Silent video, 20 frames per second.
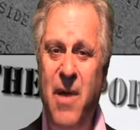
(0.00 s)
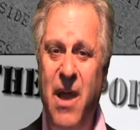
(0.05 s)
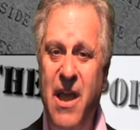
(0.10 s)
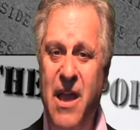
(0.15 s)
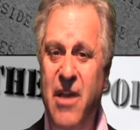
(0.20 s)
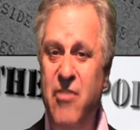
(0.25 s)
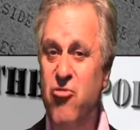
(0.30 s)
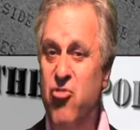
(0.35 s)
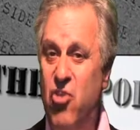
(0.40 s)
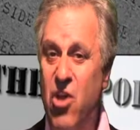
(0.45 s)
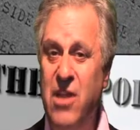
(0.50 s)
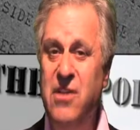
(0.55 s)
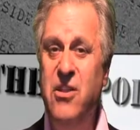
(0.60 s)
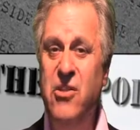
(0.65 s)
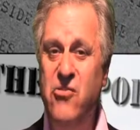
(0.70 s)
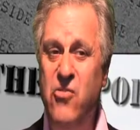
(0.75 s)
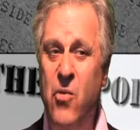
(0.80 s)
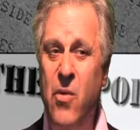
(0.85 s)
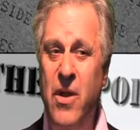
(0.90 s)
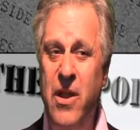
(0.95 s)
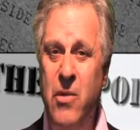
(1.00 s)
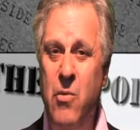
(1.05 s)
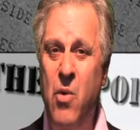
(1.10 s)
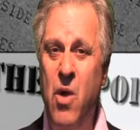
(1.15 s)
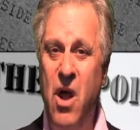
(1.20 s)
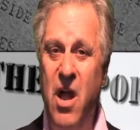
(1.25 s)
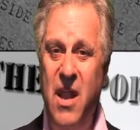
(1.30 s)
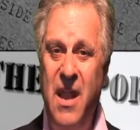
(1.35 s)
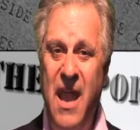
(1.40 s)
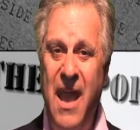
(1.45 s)
by Agenda
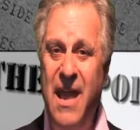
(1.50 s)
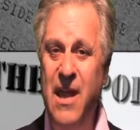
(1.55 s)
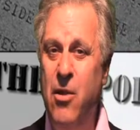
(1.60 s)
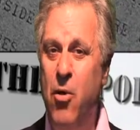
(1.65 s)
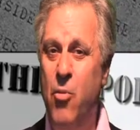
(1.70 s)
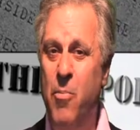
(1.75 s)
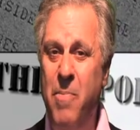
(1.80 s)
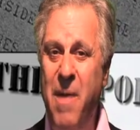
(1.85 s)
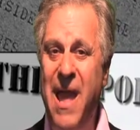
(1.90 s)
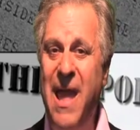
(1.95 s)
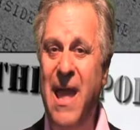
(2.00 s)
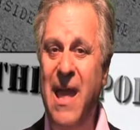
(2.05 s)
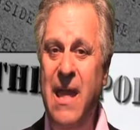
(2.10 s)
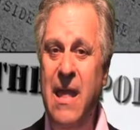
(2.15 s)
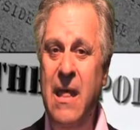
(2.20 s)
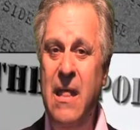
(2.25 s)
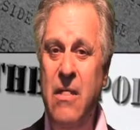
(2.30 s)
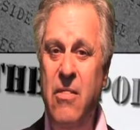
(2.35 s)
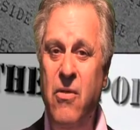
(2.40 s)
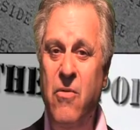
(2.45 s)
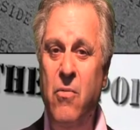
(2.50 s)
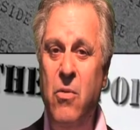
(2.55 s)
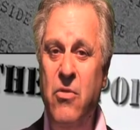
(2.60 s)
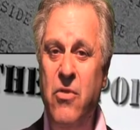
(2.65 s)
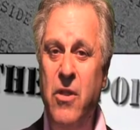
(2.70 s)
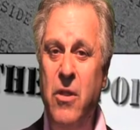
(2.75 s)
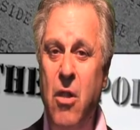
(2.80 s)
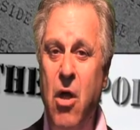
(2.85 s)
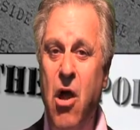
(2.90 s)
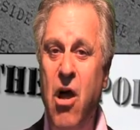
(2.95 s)
21 and obey
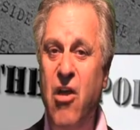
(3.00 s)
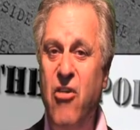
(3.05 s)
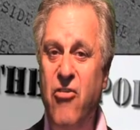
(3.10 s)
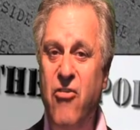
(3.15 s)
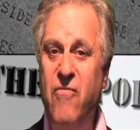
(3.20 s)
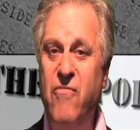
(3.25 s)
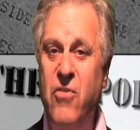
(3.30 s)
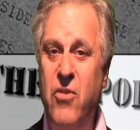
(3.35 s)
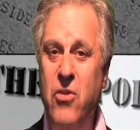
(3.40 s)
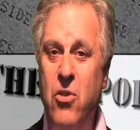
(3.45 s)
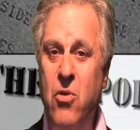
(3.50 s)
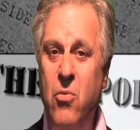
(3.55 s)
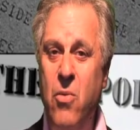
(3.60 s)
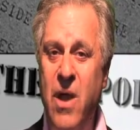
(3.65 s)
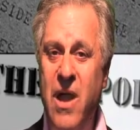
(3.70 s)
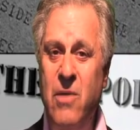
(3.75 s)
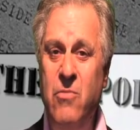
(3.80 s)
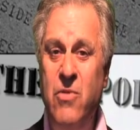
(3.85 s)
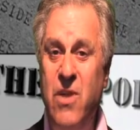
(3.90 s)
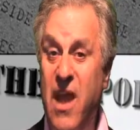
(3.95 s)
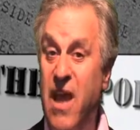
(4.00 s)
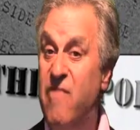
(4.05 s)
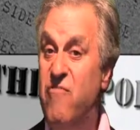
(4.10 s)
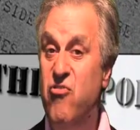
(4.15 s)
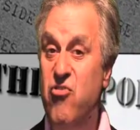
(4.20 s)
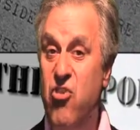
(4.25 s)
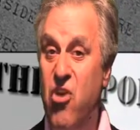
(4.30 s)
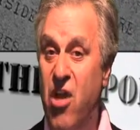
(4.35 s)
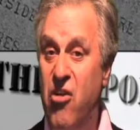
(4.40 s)
the laws of the UN? We have